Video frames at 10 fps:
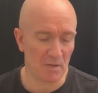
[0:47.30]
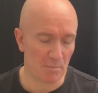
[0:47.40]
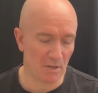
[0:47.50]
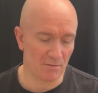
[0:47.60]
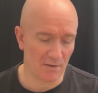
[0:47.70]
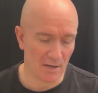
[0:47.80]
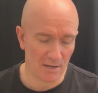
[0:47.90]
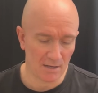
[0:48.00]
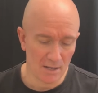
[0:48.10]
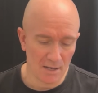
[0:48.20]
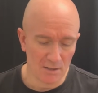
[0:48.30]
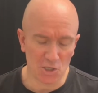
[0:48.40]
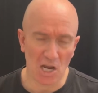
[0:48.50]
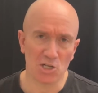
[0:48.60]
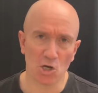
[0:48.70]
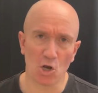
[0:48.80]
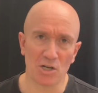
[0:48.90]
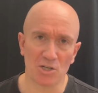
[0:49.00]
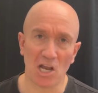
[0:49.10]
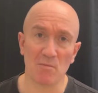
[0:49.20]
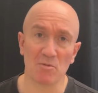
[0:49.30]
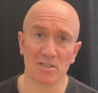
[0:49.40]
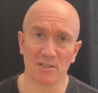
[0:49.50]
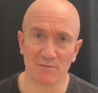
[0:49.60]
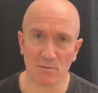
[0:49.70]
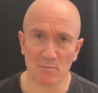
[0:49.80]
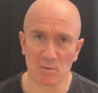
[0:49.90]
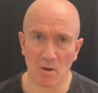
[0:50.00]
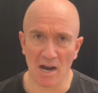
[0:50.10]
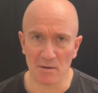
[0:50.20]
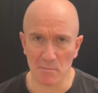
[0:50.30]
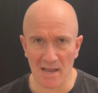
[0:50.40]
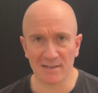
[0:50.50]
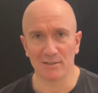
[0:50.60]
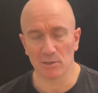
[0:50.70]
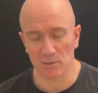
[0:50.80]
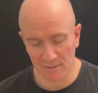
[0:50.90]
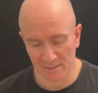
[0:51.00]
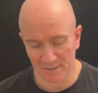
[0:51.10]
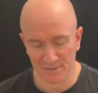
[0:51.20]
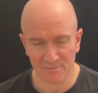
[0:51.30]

a bit of uh, J. Jonah Jameson from Spider Man. You know, he's a.